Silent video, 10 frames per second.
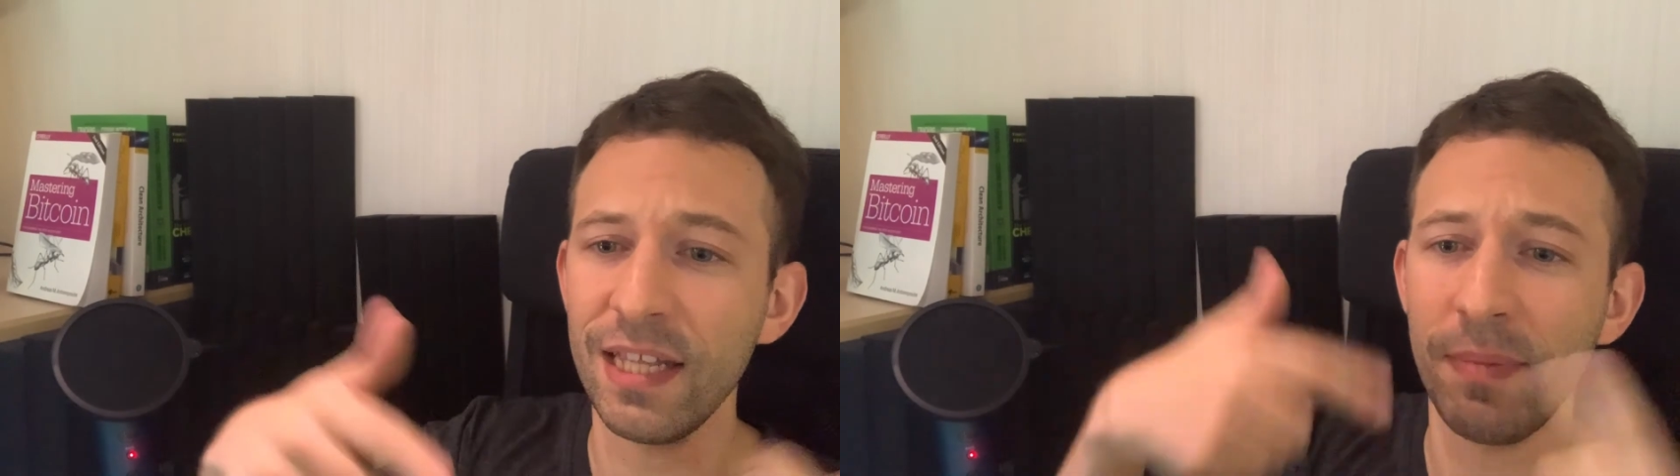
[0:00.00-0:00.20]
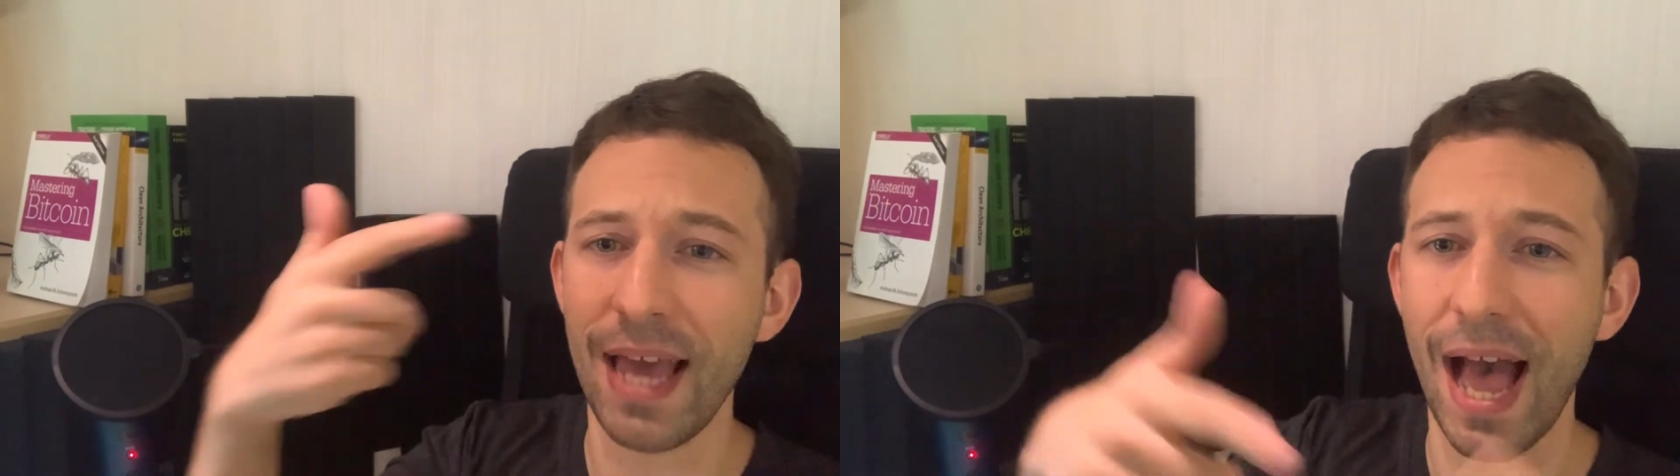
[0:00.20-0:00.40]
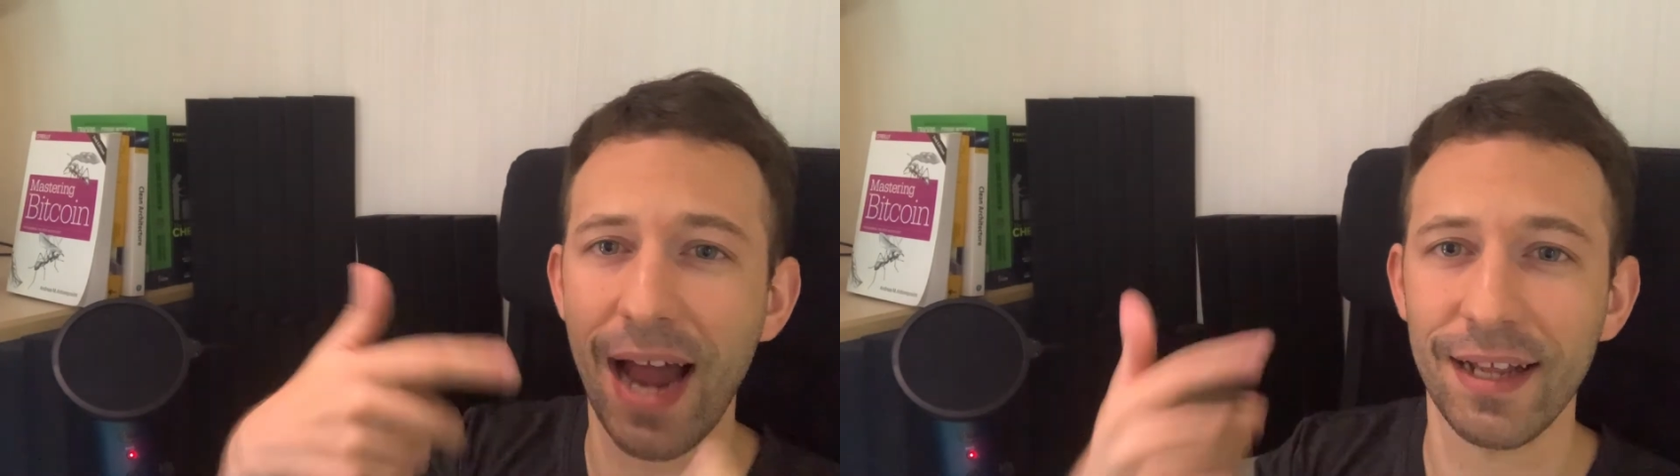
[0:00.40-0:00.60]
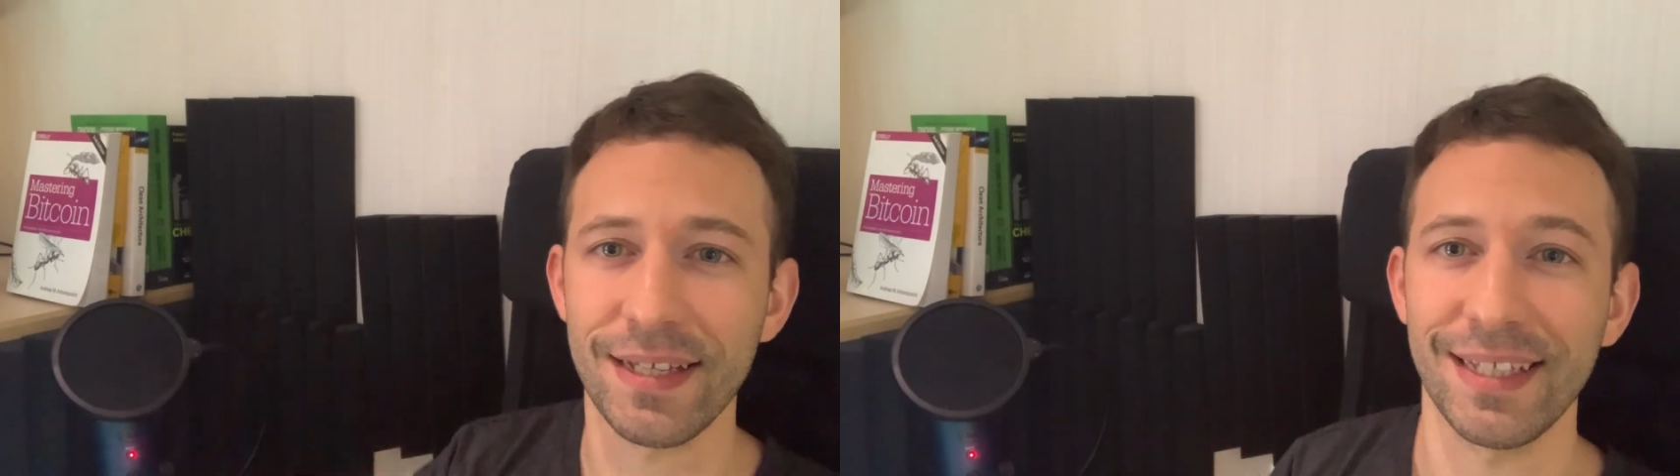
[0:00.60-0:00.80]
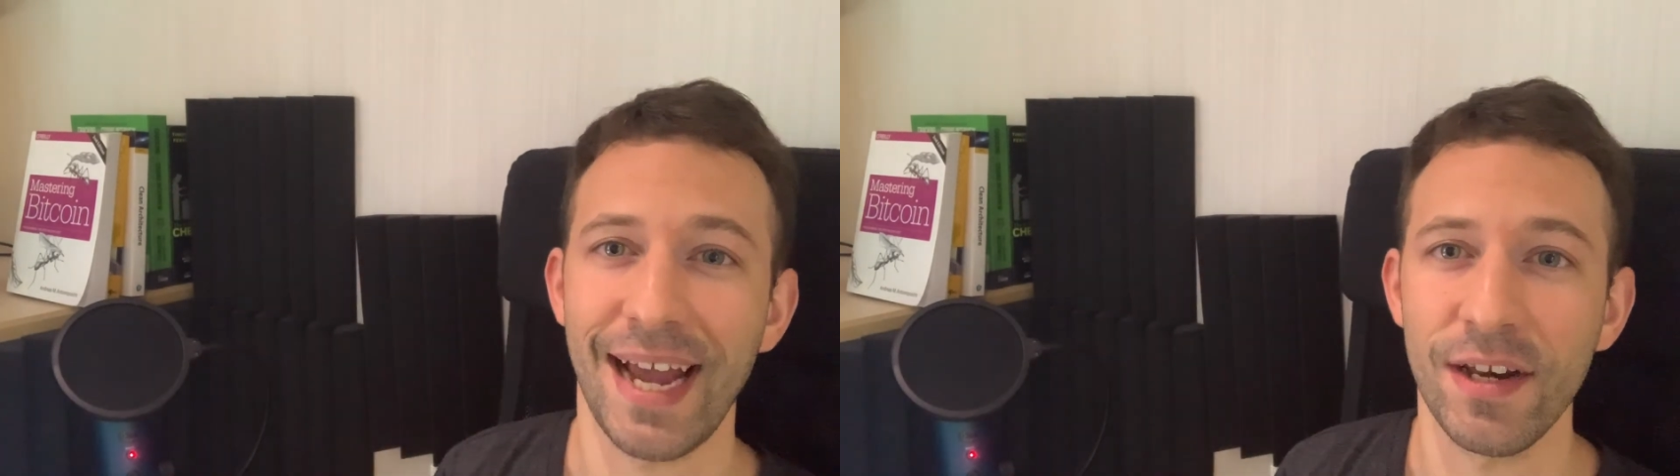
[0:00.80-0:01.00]
can be
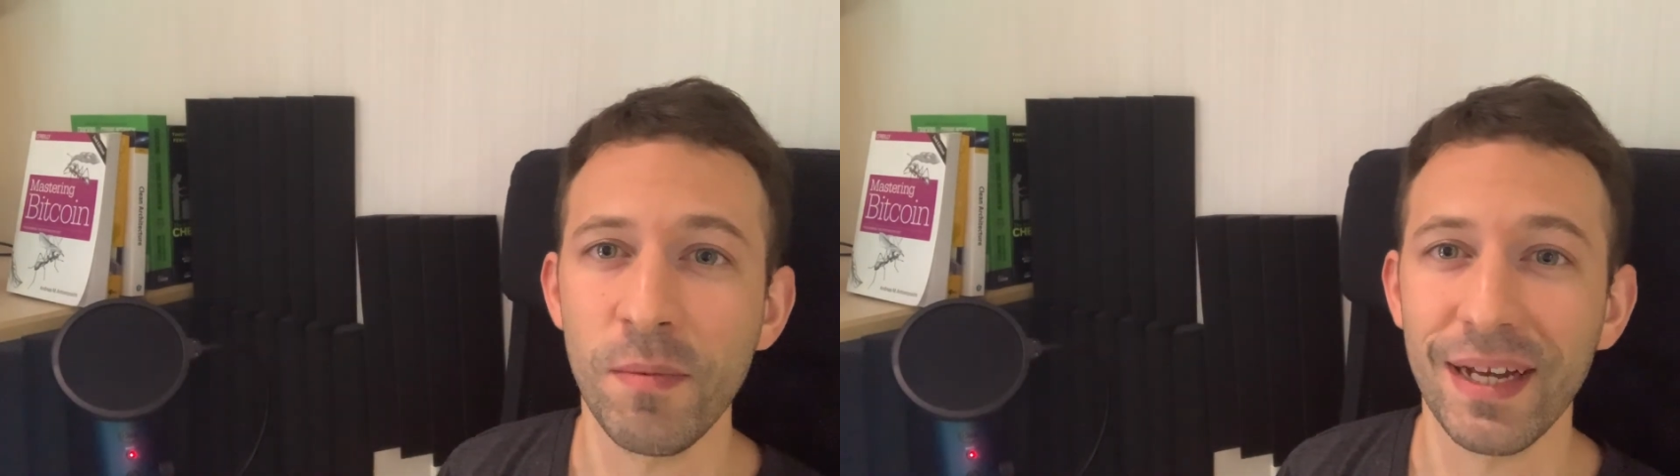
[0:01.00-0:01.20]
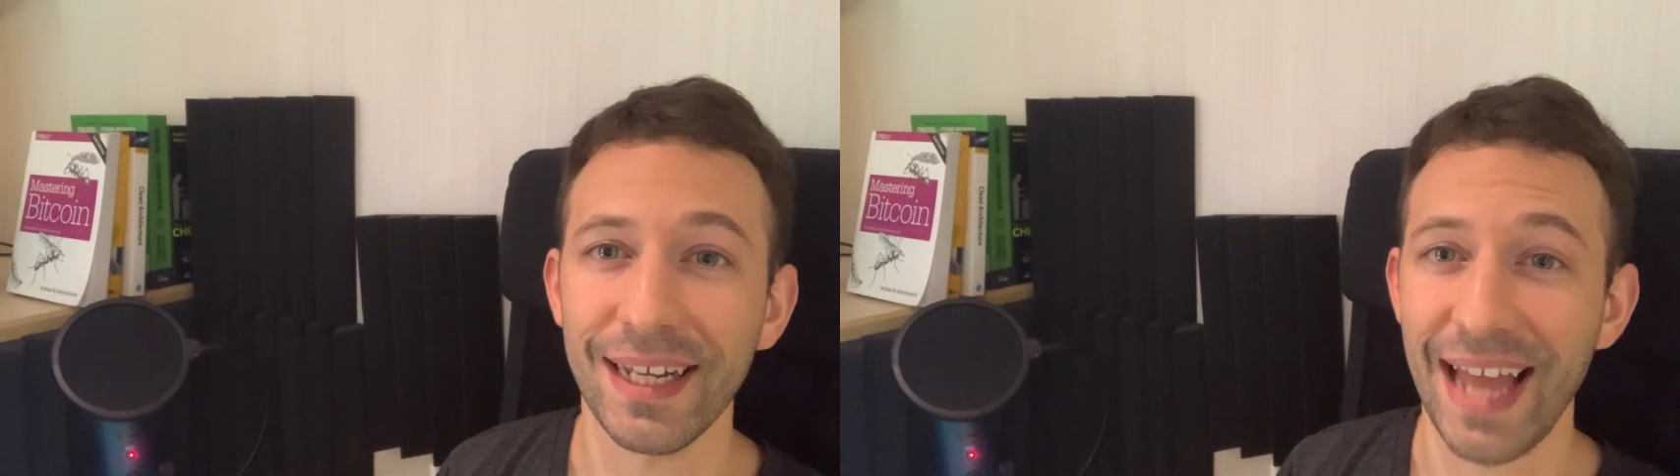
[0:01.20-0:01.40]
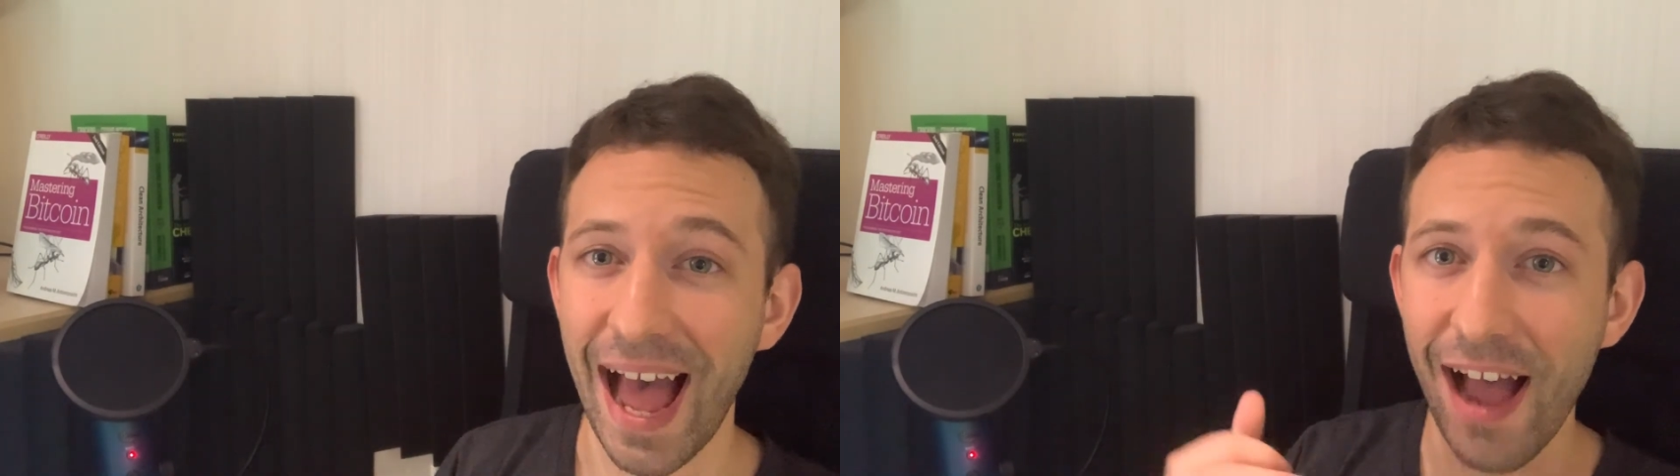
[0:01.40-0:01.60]
added dynamically